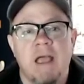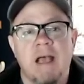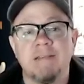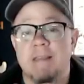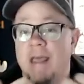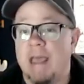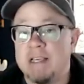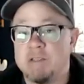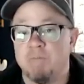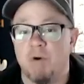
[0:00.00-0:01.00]
as an
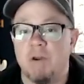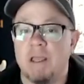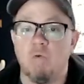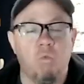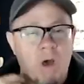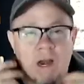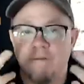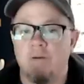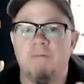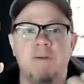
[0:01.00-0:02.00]
expert in
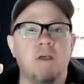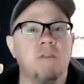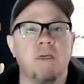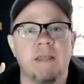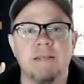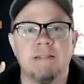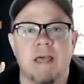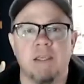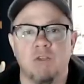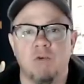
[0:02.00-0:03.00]
whatever field it is
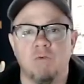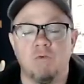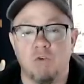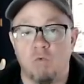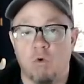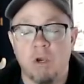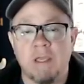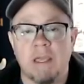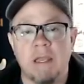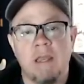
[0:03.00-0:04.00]
that you do
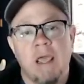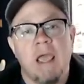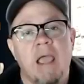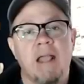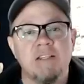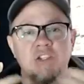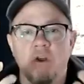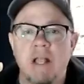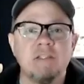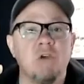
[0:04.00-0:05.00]
work in and
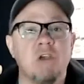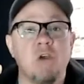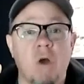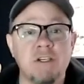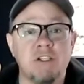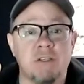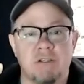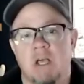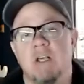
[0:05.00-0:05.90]
start answering questions.